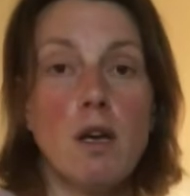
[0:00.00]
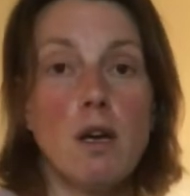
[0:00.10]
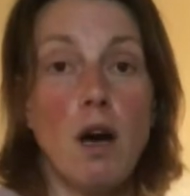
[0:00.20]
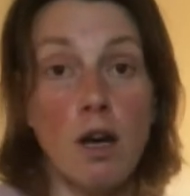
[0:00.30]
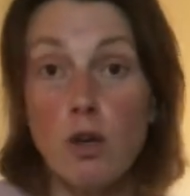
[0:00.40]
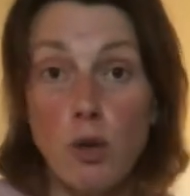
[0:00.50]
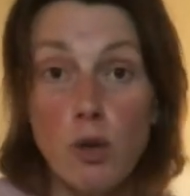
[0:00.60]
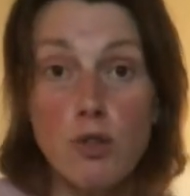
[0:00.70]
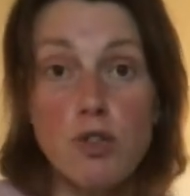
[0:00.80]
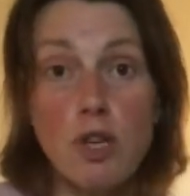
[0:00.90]

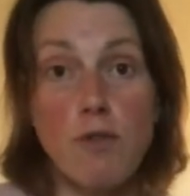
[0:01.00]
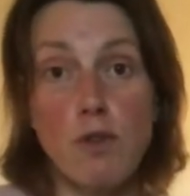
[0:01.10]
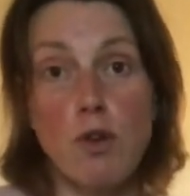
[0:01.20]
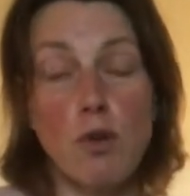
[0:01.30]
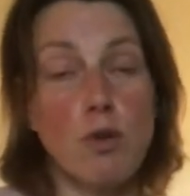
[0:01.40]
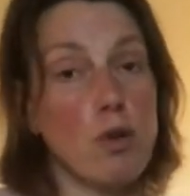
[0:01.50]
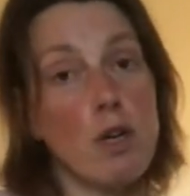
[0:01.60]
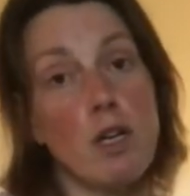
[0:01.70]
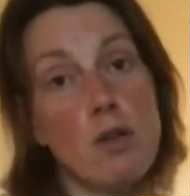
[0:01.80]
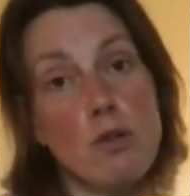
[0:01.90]
uncooked if you're not going
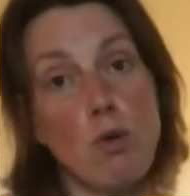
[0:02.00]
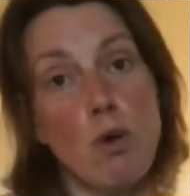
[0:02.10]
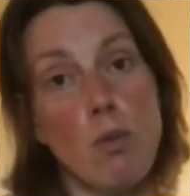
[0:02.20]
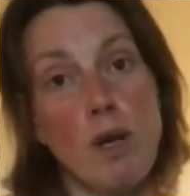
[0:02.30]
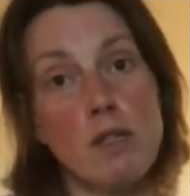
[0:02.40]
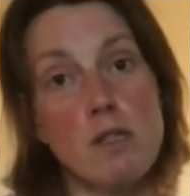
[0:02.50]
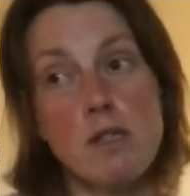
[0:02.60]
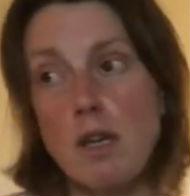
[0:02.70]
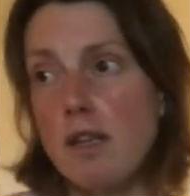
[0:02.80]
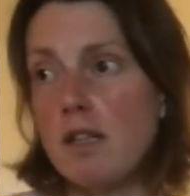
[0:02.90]
to use it all at
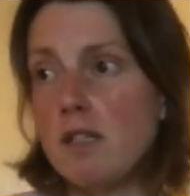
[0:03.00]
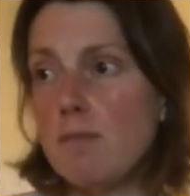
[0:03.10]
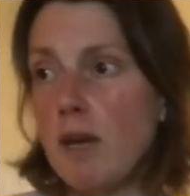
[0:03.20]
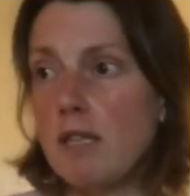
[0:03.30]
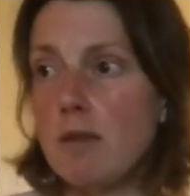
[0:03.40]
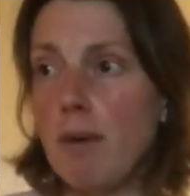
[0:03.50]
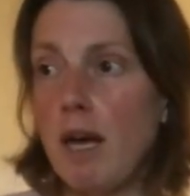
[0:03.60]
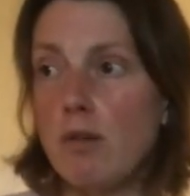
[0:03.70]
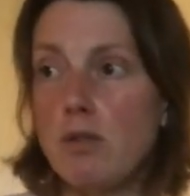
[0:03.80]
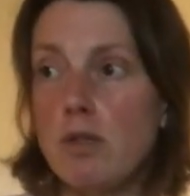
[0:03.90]
once. I think this makes
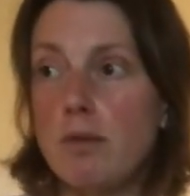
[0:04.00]
about